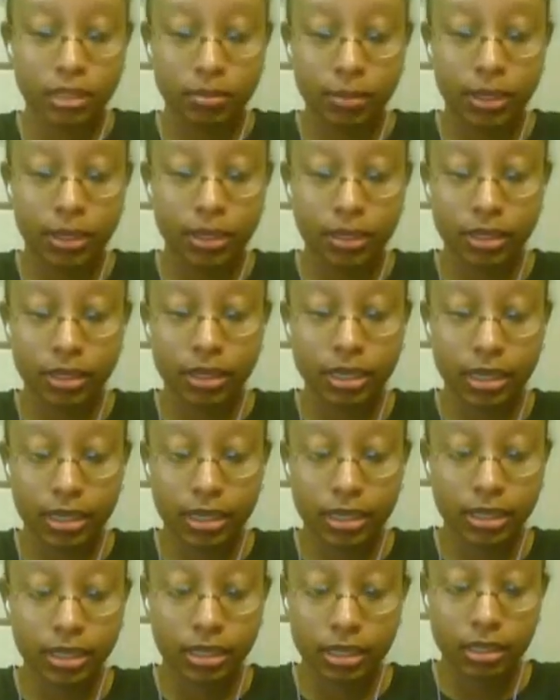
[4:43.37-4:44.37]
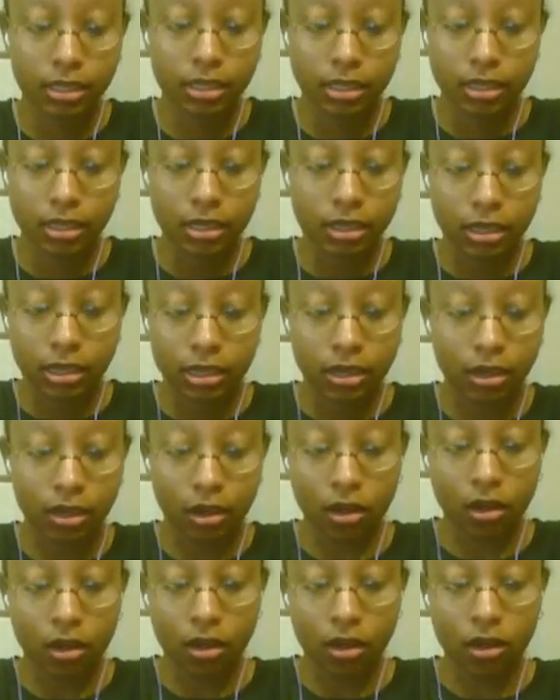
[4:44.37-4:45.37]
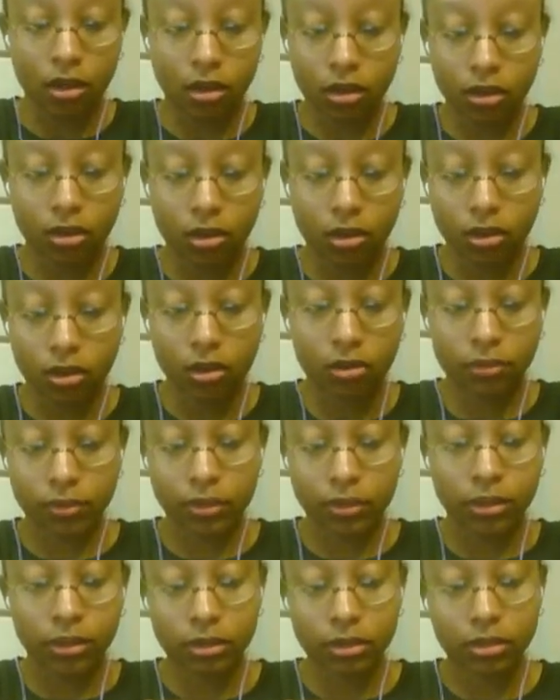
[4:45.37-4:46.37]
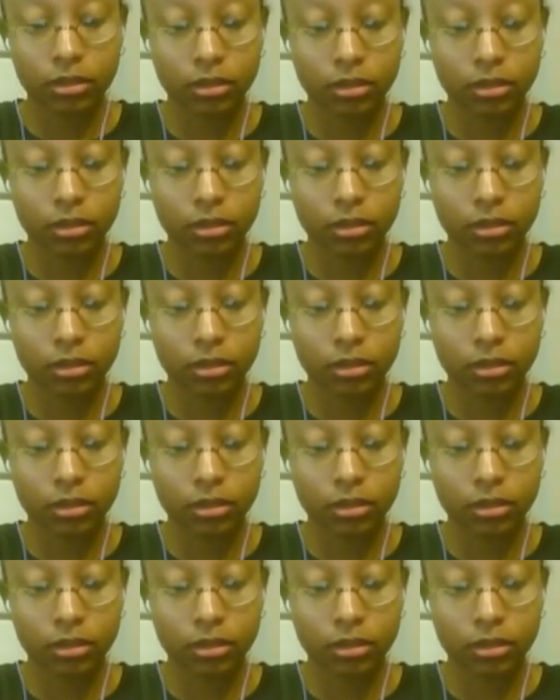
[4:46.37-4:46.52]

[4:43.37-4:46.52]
smear this all over